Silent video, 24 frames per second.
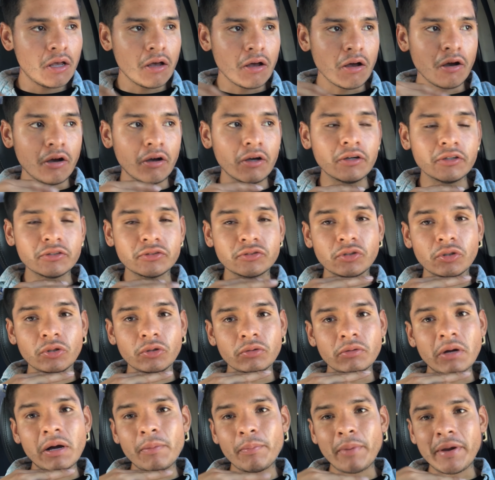Uh,
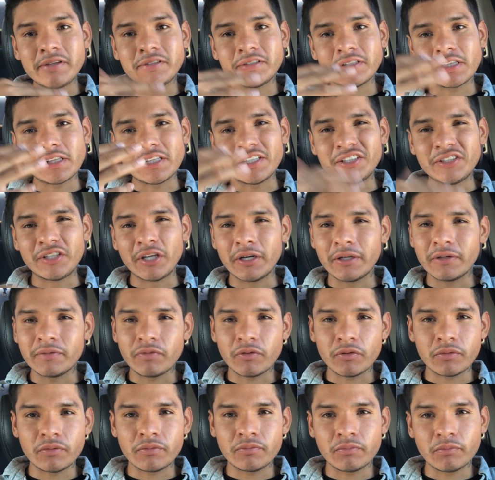so I'm basically done
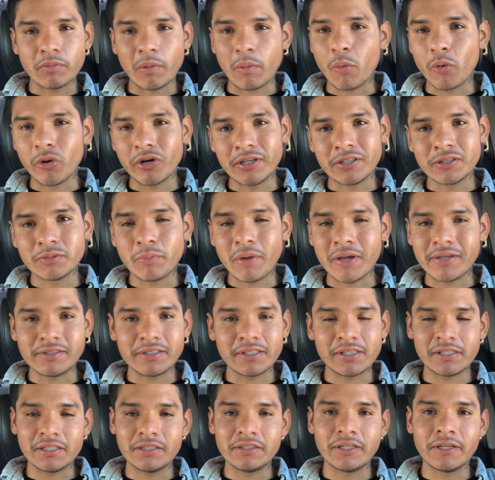for my morning.
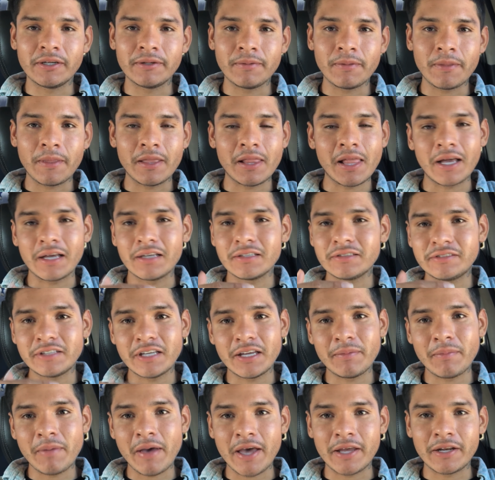Basically done. And like I
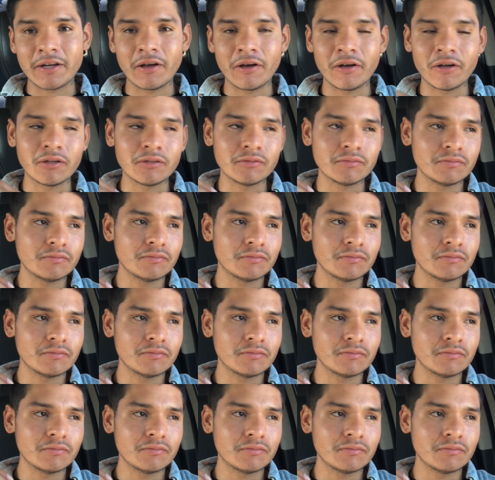said, man, uh,